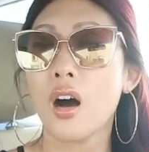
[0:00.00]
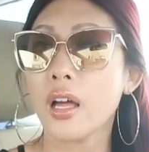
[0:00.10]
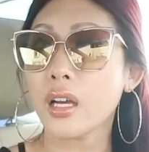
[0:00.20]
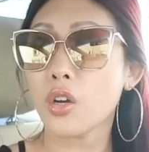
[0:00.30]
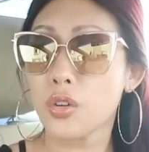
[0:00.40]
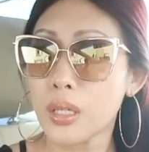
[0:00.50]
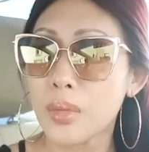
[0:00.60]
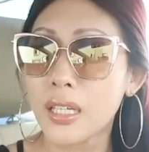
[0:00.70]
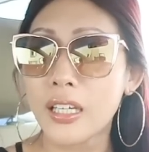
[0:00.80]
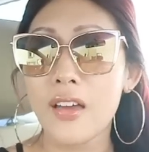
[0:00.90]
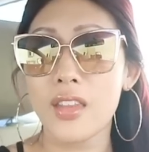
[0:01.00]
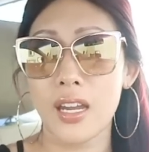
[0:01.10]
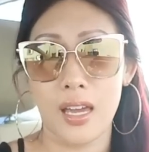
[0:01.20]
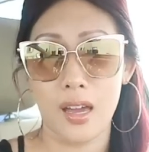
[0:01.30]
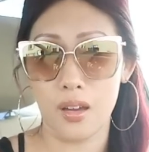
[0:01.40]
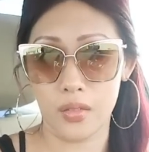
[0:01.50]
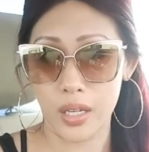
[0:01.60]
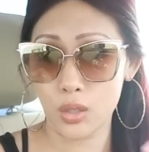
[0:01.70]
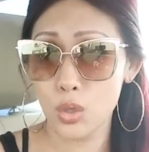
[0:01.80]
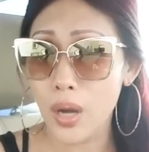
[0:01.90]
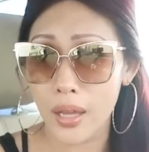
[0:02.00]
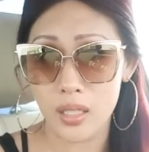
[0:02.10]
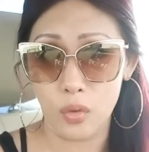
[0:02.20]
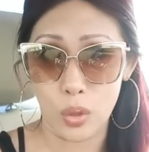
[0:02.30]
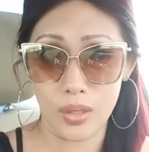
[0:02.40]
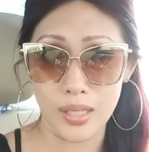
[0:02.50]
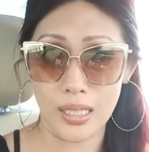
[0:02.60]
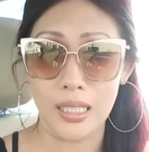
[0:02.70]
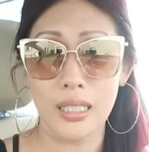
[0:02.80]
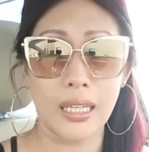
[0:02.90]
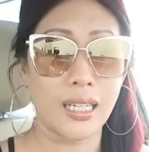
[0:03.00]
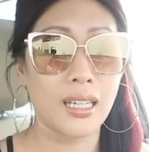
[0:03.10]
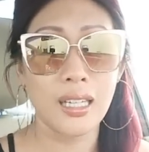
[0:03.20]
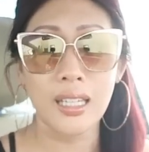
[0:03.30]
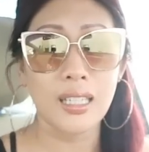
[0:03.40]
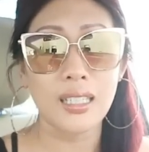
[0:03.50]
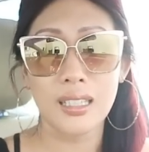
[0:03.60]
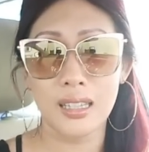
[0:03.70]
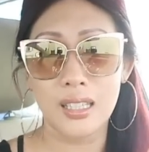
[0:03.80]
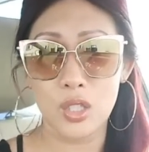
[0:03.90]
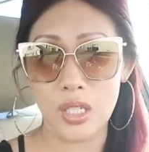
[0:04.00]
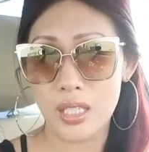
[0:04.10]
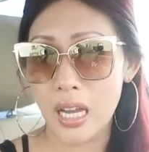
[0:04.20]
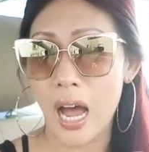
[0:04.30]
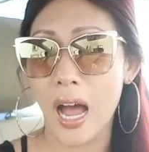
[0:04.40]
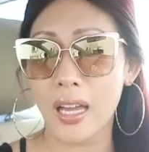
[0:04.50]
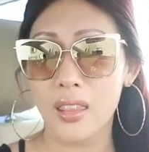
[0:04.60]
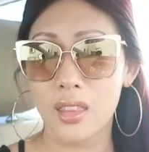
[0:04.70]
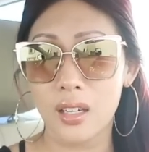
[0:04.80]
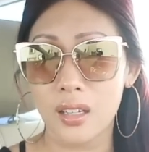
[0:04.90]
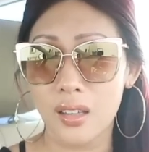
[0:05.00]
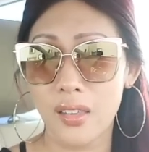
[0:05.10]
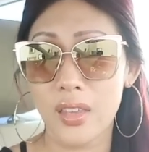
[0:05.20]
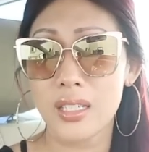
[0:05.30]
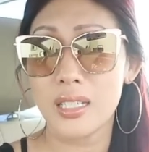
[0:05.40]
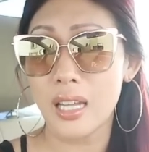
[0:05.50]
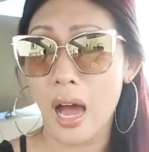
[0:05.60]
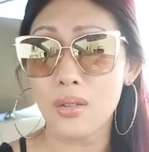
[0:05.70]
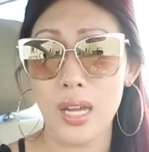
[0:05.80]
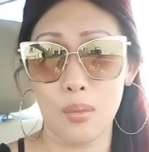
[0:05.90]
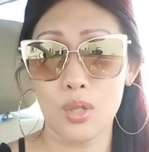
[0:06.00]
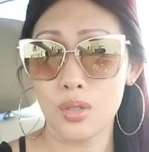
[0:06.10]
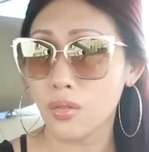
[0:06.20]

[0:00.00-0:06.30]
like a cream in it, and then I have like two kinds of oils in it, like just to hide the, the how damaged